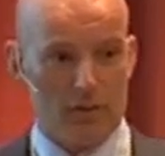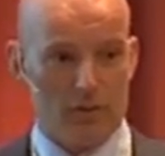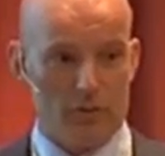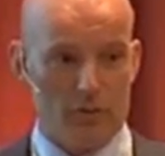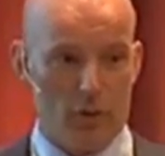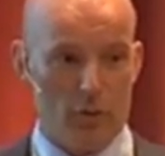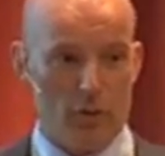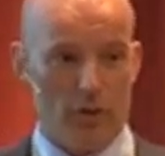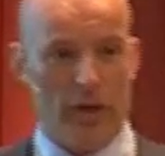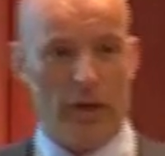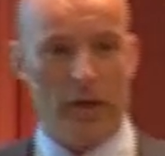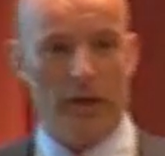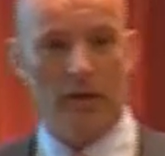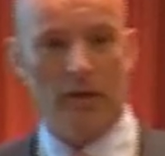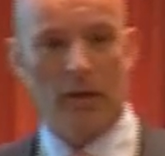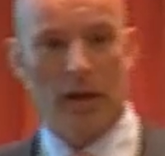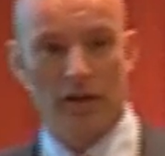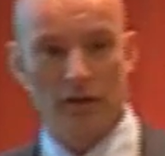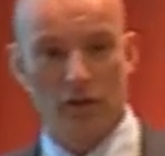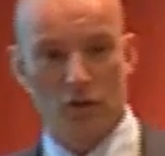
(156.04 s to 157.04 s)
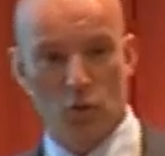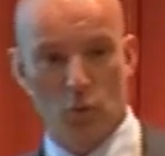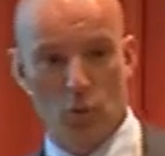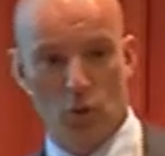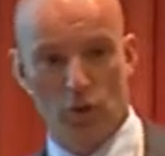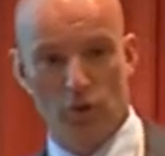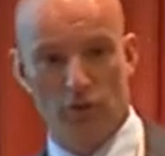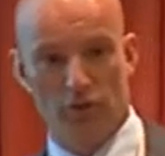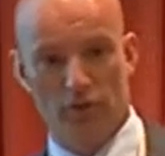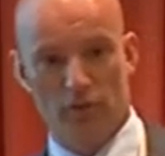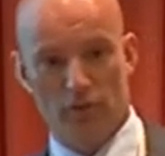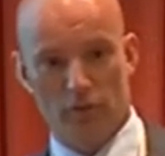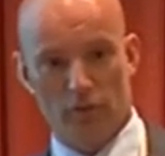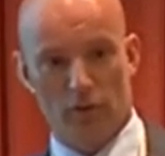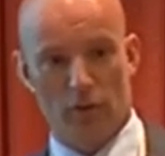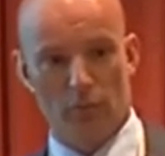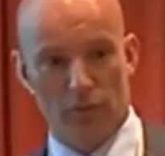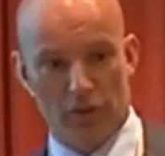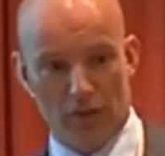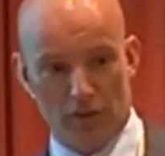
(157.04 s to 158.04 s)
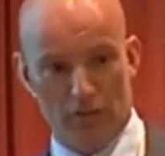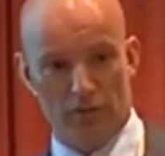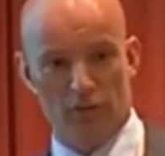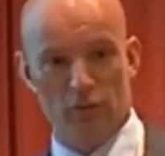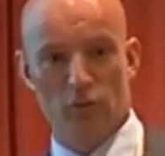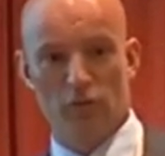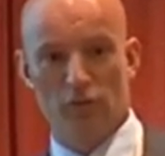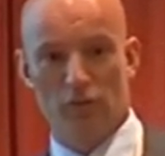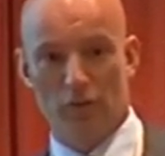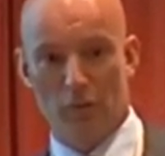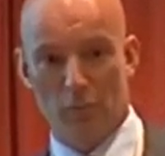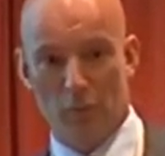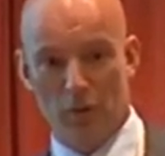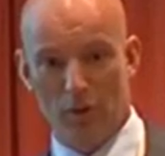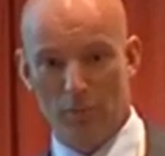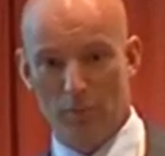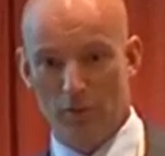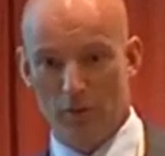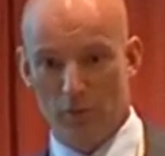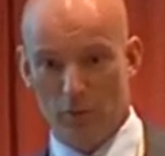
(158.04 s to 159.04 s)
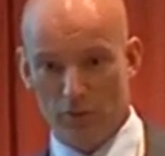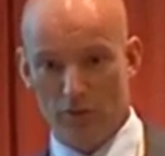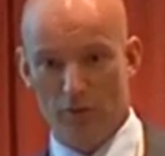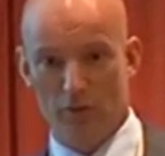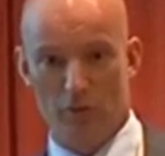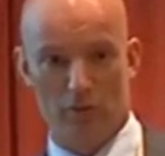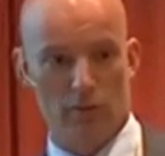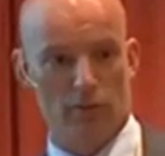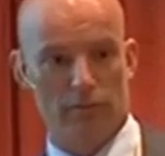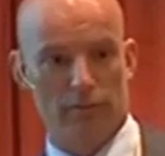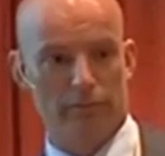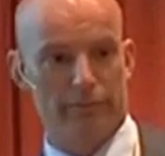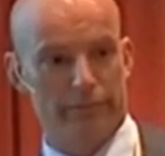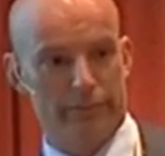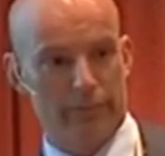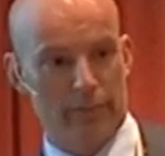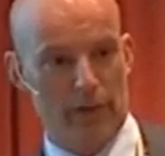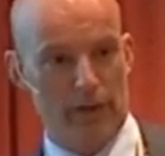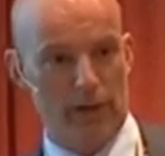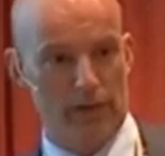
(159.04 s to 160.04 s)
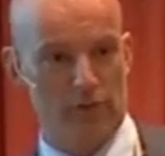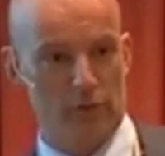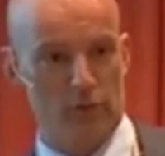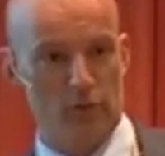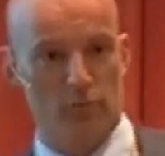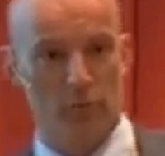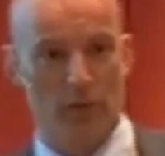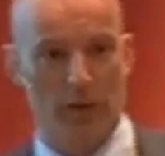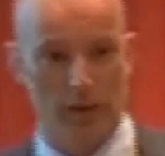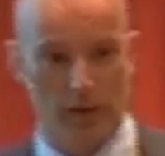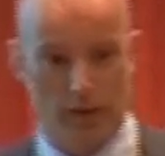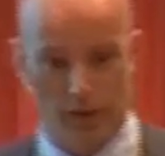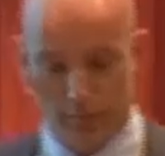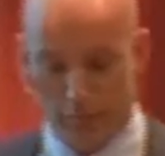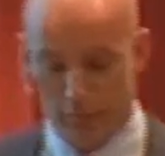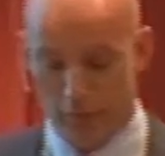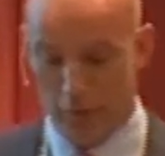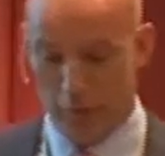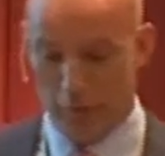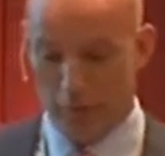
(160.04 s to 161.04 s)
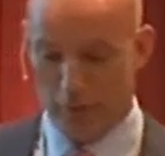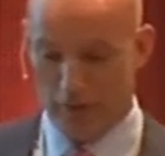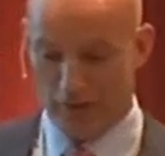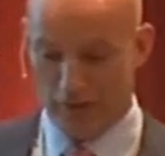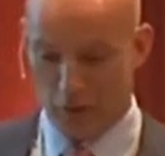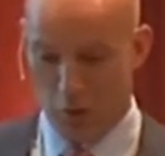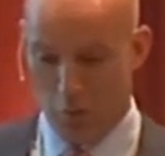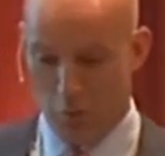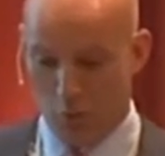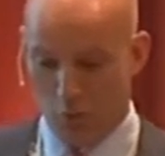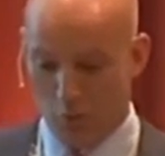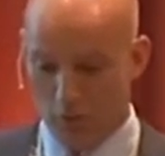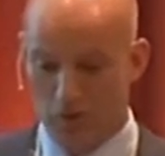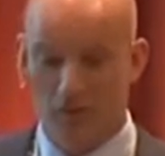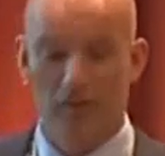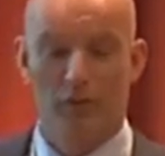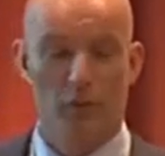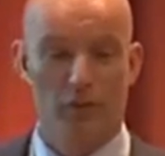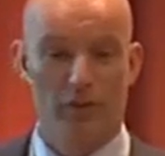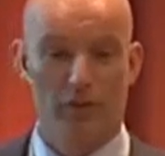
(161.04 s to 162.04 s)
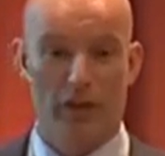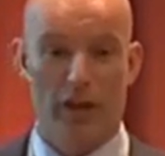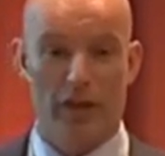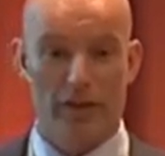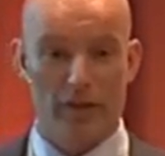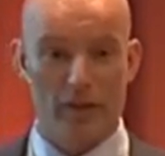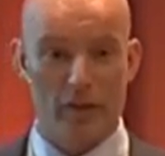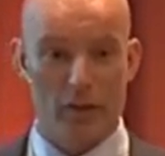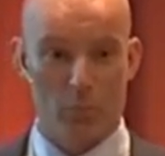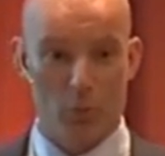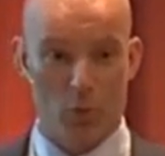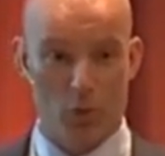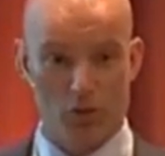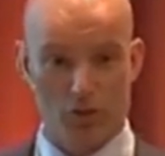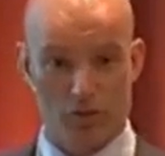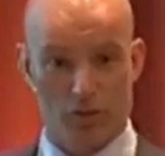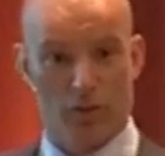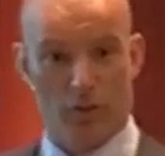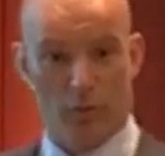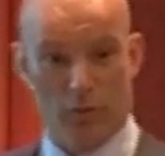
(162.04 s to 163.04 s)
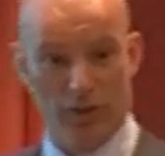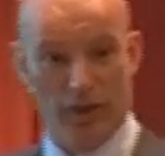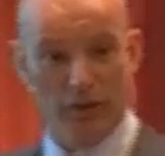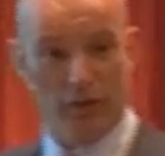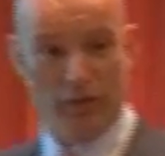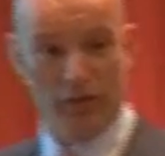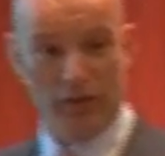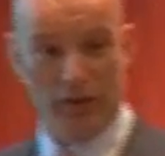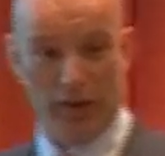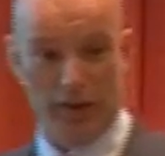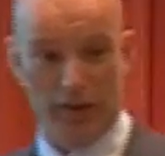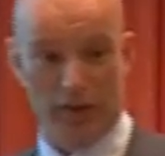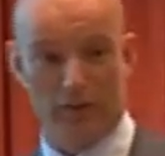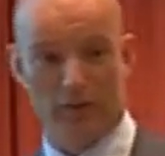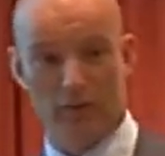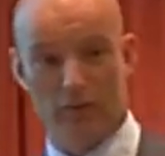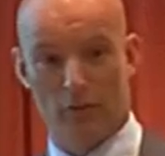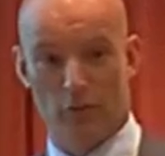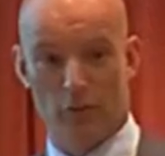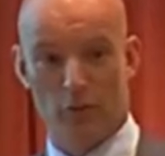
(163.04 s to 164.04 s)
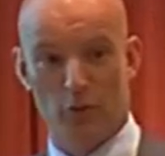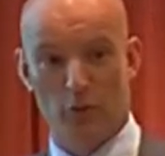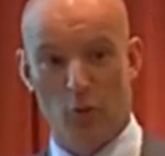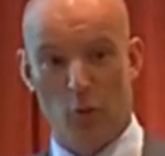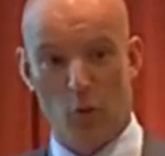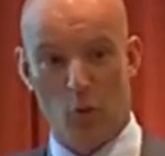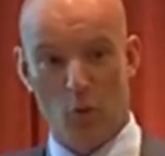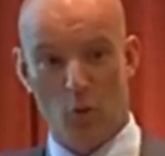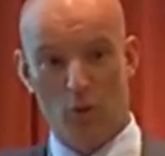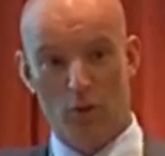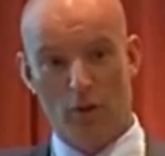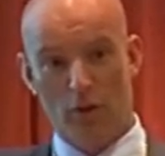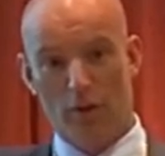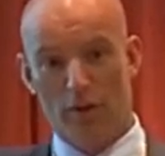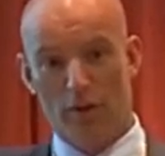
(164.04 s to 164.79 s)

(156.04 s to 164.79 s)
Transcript: So in an ideal world, you come into the apartment with your, excuse my the example, but with an IKEA box with everything in it, drill the hole.